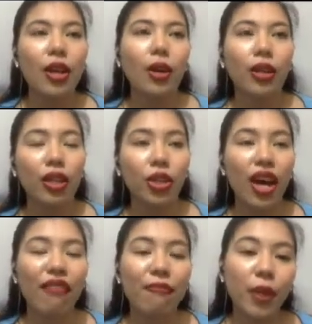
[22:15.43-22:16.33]
that you
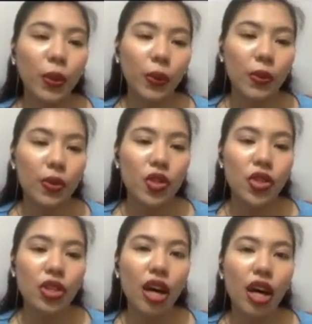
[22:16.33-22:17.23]
have
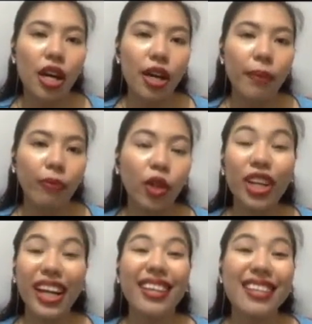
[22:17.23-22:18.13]
produced are
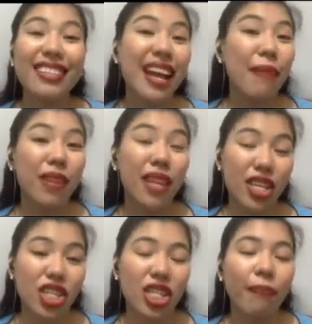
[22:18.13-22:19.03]
already
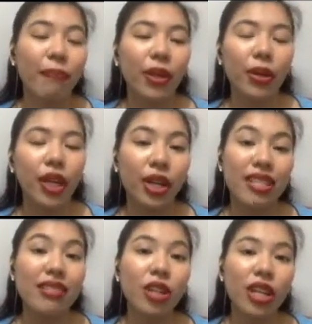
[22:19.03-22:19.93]
established, okay, or
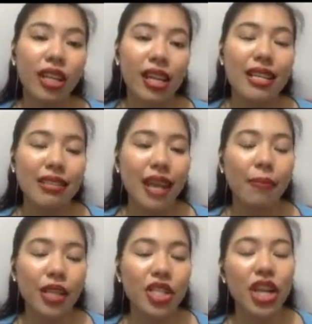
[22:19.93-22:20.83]
is already
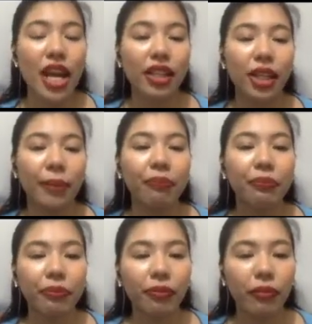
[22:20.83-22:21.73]
established rather.
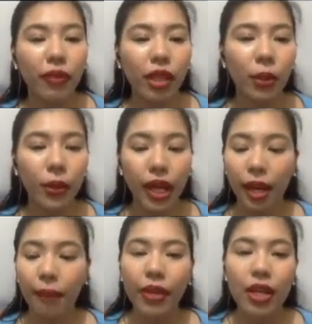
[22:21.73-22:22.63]

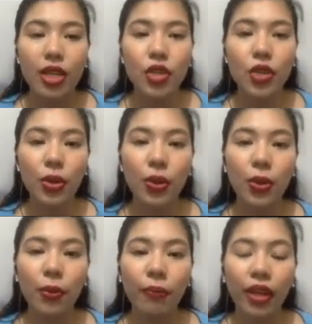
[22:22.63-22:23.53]
Okay,
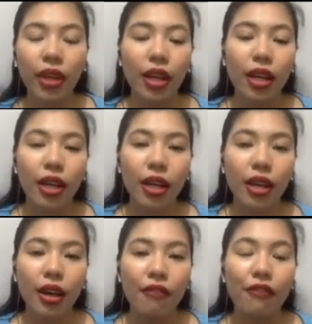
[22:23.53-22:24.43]
so
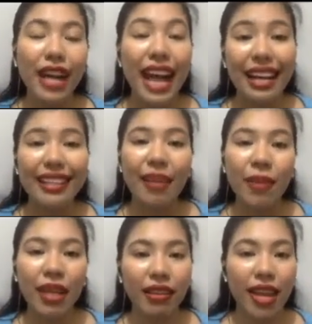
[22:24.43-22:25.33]
for
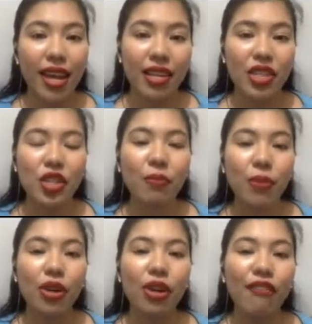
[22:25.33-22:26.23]
academic texts,
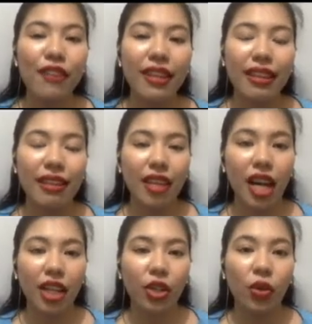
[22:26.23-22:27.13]
more often than
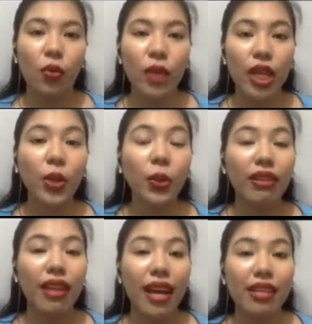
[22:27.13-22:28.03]
not, we
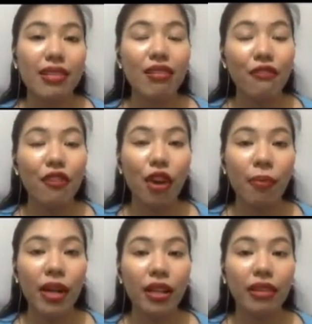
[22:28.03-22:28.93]
utilize the
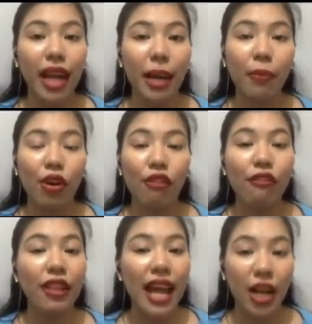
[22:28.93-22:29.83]
formal type of
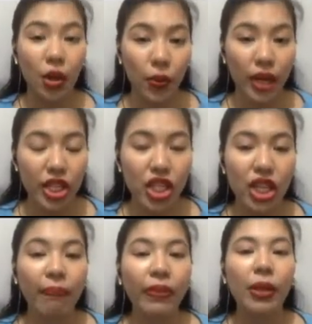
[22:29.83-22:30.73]

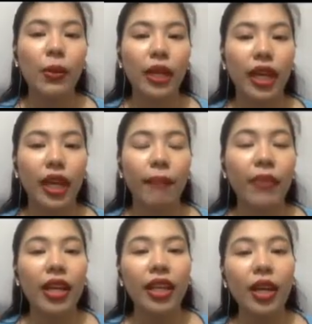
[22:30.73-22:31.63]
language. Okay,
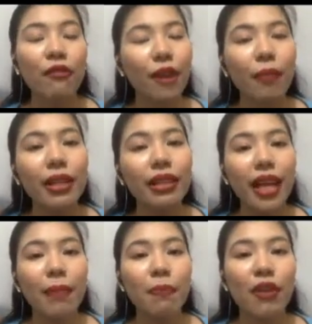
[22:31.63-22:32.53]
now formal
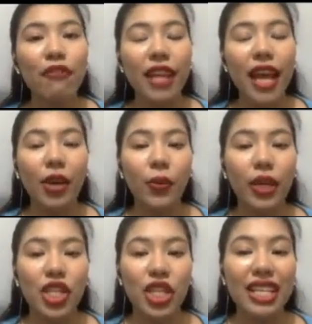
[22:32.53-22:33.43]
type of
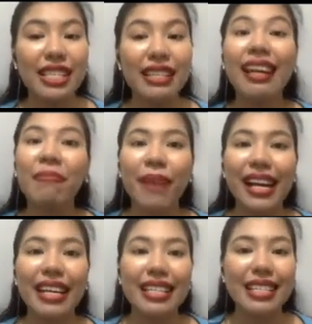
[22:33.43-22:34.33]
language is an
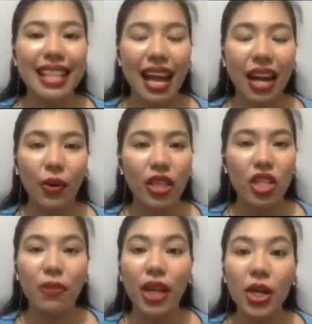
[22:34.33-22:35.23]
unbiased
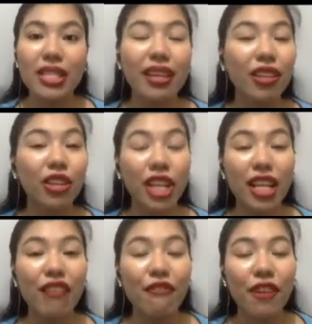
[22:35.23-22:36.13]
language because it
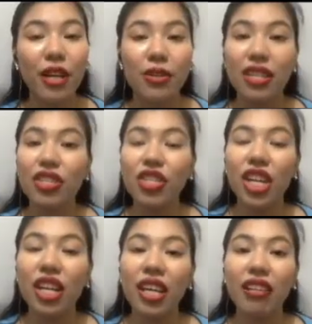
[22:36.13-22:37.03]
really follows, it
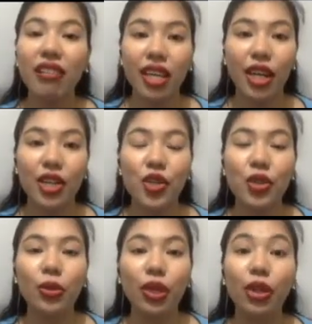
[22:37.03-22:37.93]
strictly adheres
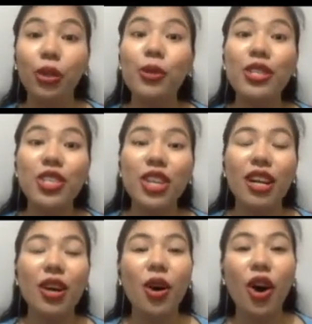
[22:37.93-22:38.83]
to the rules
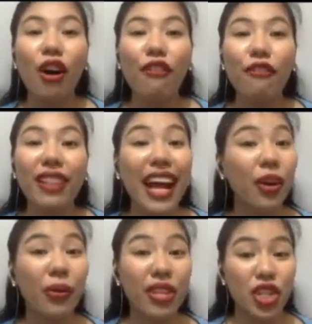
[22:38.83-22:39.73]
of
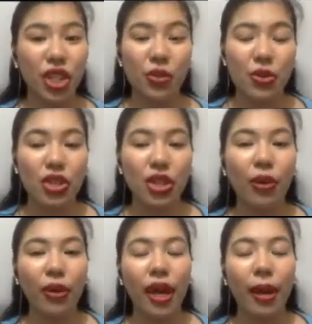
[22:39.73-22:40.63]
language use.
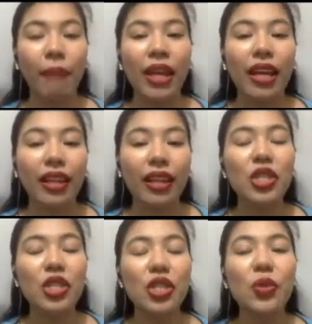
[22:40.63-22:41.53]
Okay,
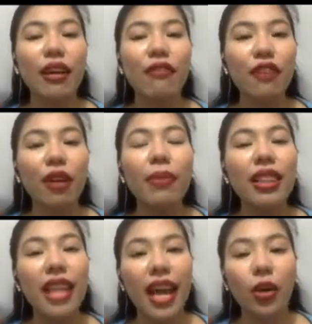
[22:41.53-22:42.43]
that's why
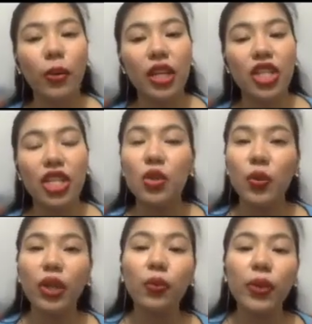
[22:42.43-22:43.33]
formal language is
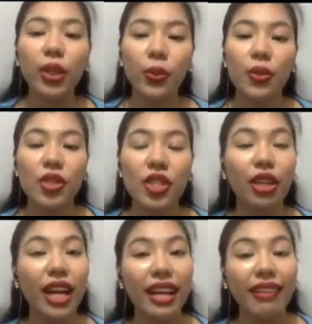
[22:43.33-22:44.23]
what we use
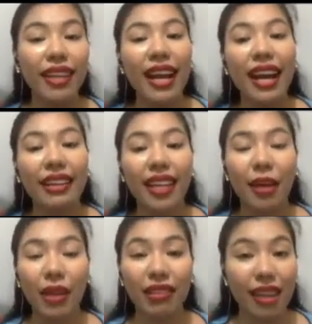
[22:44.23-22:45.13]
in writing
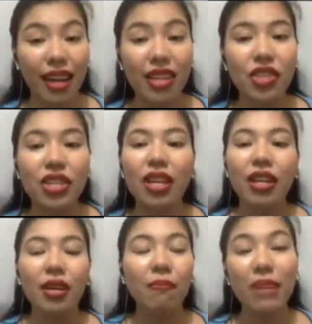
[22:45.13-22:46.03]
academic texts,
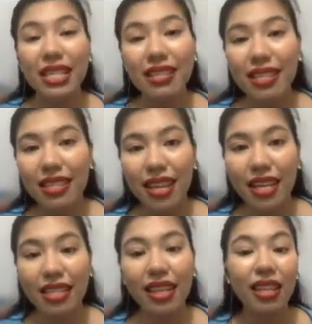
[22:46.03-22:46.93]
business
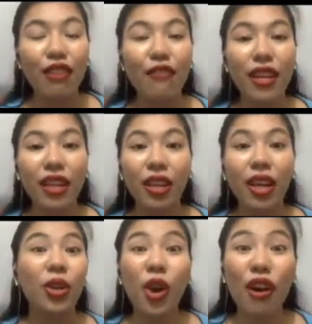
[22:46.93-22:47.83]
texts, and even
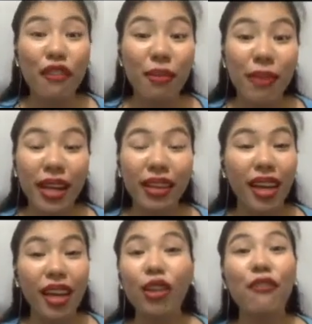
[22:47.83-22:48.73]
government
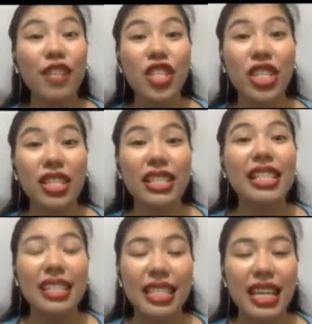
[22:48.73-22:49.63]
and official
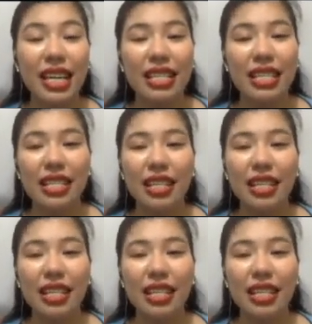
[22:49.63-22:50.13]
texts.